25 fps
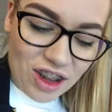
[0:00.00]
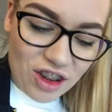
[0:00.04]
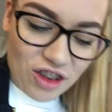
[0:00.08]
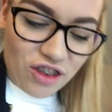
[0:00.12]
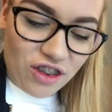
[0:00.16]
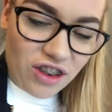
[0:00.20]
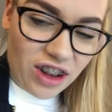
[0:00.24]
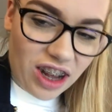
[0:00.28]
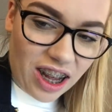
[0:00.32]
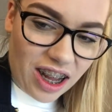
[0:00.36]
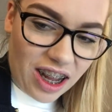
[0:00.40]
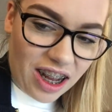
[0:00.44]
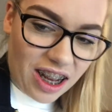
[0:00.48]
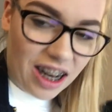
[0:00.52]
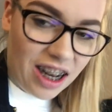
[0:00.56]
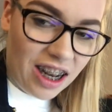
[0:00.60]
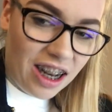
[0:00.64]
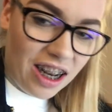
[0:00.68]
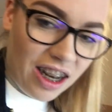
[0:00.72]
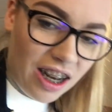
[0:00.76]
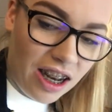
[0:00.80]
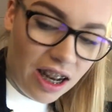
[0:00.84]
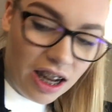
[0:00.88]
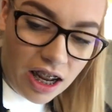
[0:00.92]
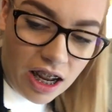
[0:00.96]

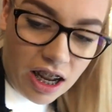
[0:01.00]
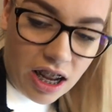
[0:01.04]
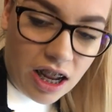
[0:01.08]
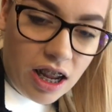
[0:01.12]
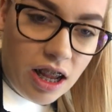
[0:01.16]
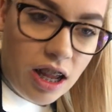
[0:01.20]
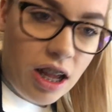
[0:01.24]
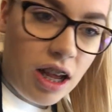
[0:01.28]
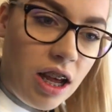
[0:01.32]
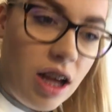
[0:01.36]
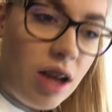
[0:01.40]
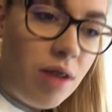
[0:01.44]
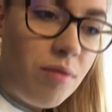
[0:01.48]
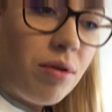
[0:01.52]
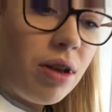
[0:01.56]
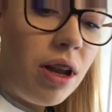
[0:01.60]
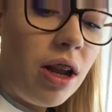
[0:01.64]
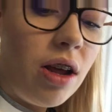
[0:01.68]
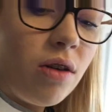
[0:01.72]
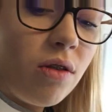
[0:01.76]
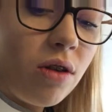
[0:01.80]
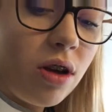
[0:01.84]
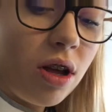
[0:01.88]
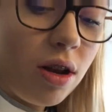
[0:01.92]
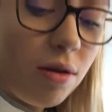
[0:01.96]
Fun. Yeah, but
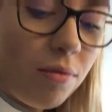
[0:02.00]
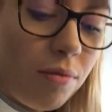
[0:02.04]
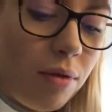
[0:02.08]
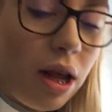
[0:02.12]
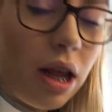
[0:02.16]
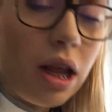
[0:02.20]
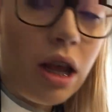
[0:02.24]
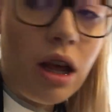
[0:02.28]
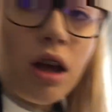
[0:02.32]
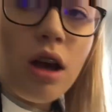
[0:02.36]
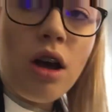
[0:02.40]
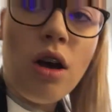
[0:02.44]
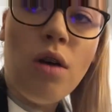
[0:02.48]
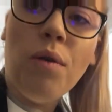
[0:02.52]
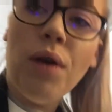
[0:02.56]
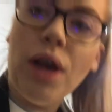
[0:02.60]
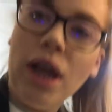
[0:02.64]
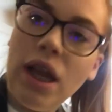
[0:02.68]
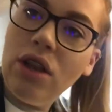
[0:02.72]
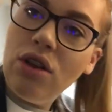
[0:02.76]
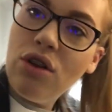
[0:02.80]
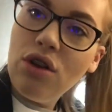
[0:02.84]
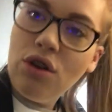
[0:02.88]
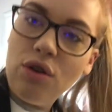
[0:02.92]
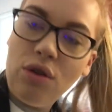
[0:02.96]
now we're going to make our
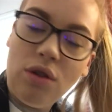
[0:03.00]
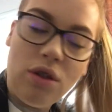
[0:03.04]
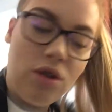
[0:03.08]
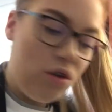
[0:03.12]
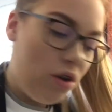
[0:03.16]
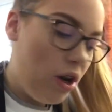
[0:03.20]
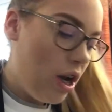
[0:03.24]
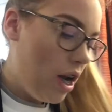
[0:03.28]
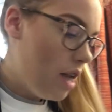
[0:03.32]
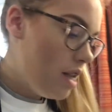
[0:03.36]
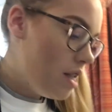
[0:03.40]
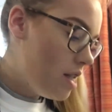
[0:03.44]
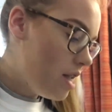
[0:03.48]
way to the train